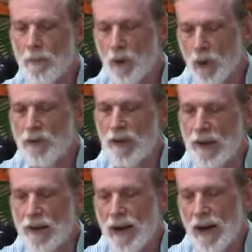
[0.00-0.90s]
proves
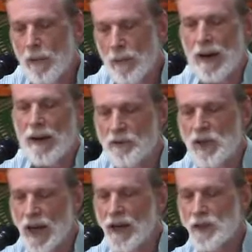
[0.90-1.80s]
it, but
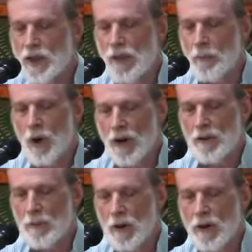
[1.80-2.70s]
if change is
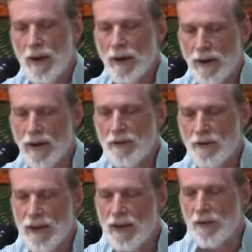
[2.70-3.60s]
impossible,
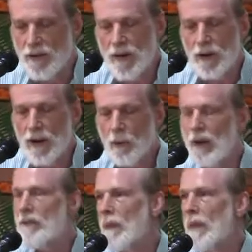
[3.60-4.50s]
his theory
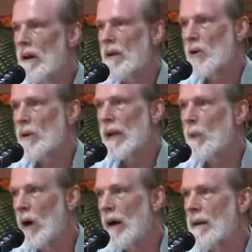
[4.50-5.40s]
was that there is only
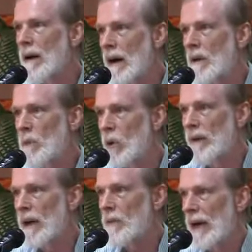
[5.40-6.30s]
one
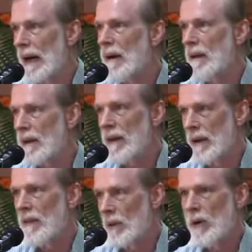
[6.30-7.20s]
unmoving reality,
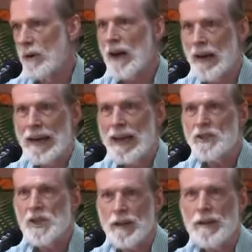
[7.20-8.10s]
in other words, an
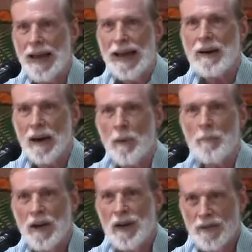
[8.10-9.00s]
aged
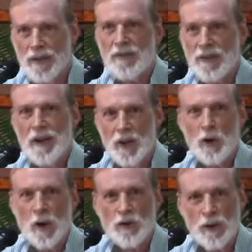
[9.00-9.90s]
acum. This,
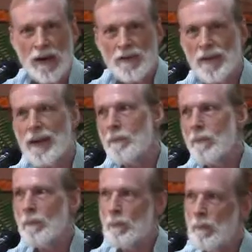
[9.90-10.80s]
you could translate
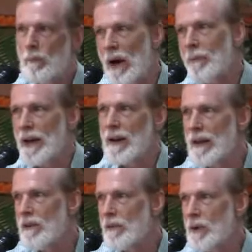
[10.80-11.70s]

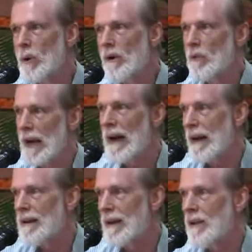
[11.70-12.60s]
Parmenides' view of
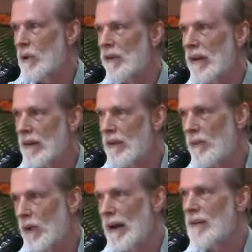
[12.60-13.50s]
reality using
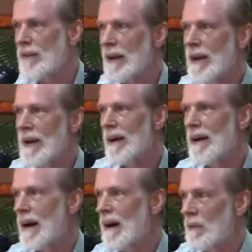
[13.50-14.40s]
this phrase
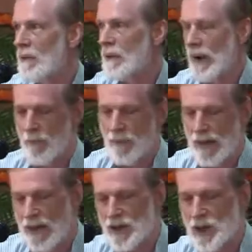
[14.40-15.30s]
from
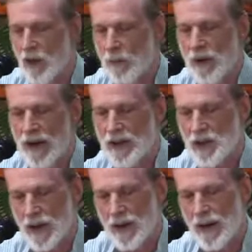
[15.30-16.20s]
the Isha
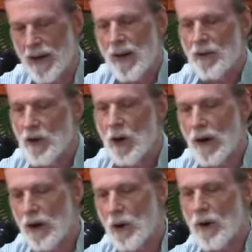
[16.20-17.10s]
Upanishad.
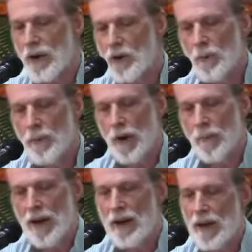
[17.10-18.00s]
So according to
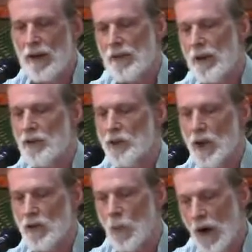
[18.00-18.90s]
Parmenides, there is
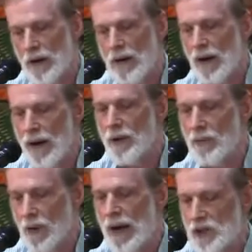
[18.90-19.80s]
just one
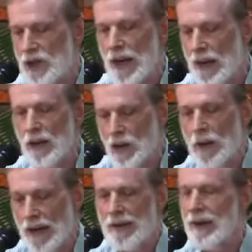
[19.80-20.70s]
undifferentiated
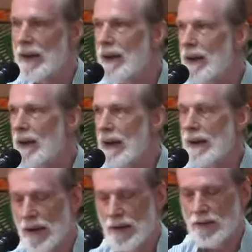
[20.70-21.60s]
unity, and
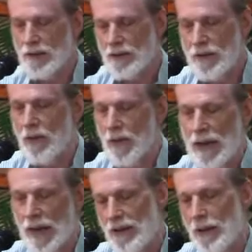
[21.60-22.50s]
it does
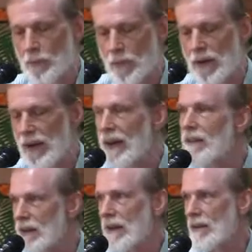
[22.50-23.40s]
nothing except
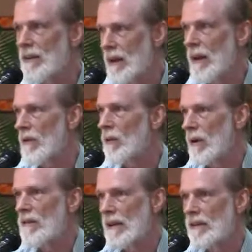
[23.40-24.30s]
exist. In other
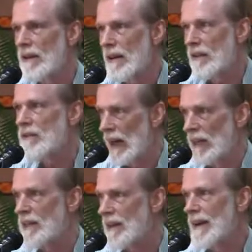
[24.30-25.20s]
words, it's
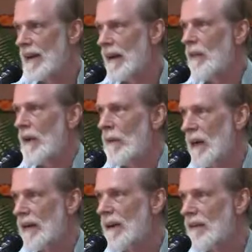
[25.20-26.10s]
sat, nothing
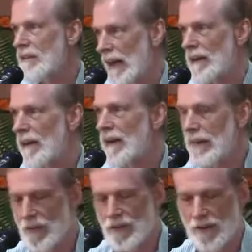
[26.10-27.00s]
but sat.
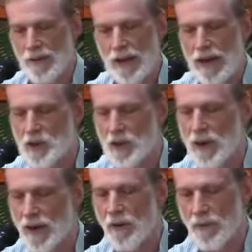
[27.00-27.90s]
This is the
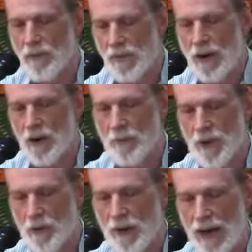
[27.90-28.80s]
nature of the
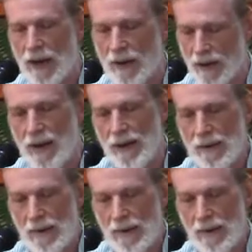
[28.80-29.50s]
ultimate reality.